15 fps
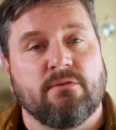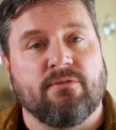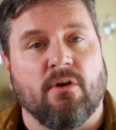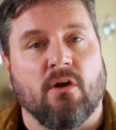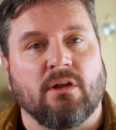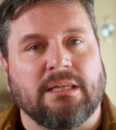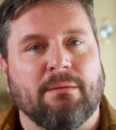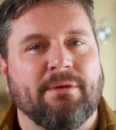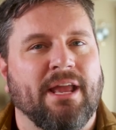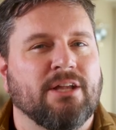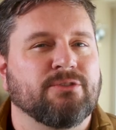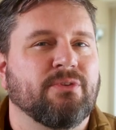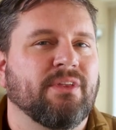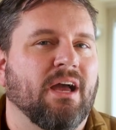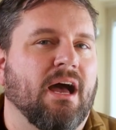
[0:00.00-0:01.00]
far, let me
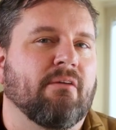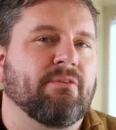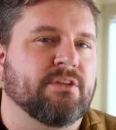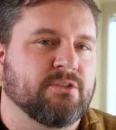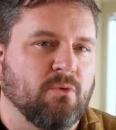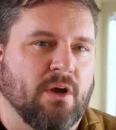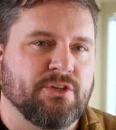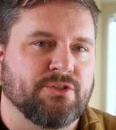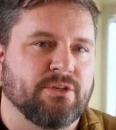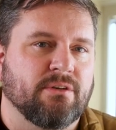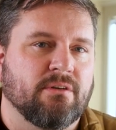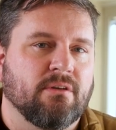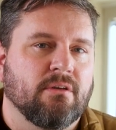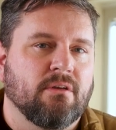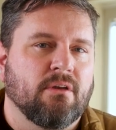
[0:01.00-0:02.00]
answer the obvious question.
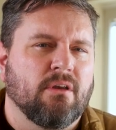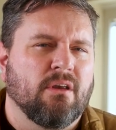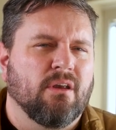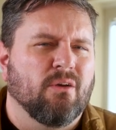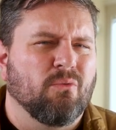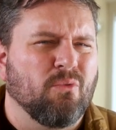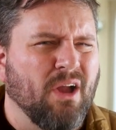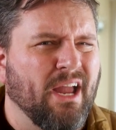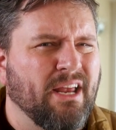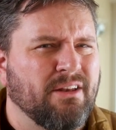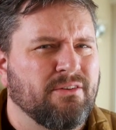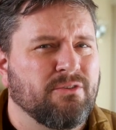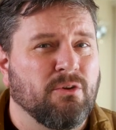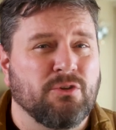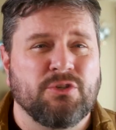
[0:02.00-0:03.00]

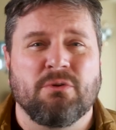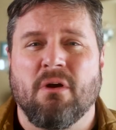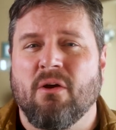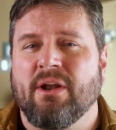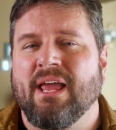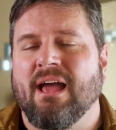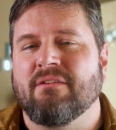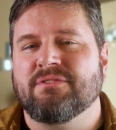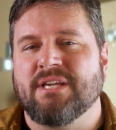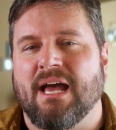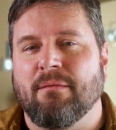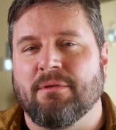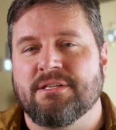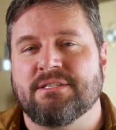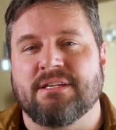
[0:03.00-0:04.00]
Ryan, don't you already have
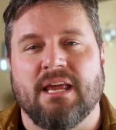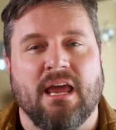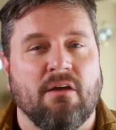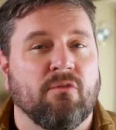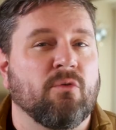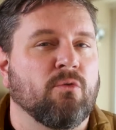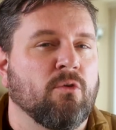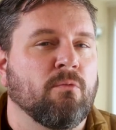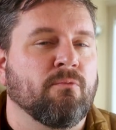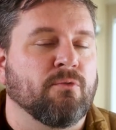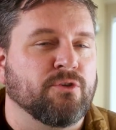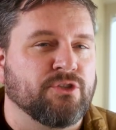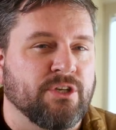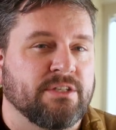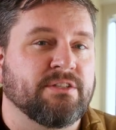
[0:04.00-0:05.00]
tablets in every room
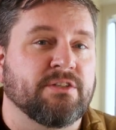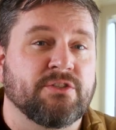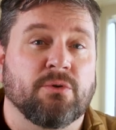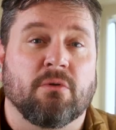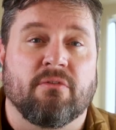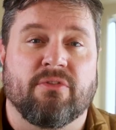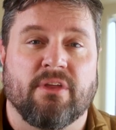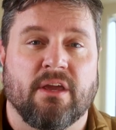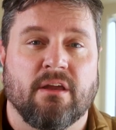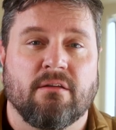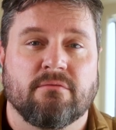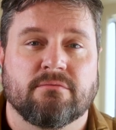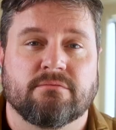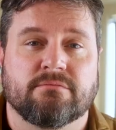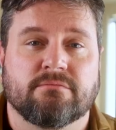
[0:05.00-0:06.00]
for just this sort of thing?
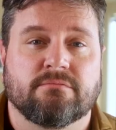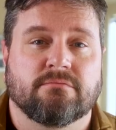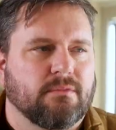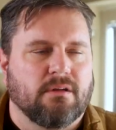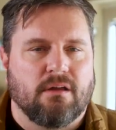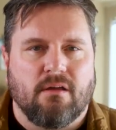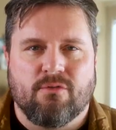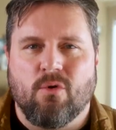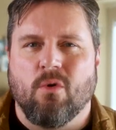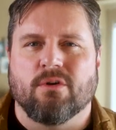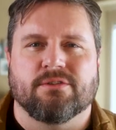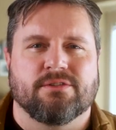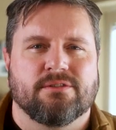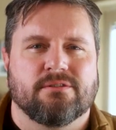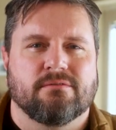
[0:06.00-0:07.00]
Of
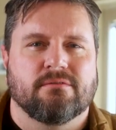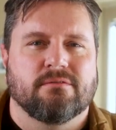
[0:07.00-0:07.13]
course.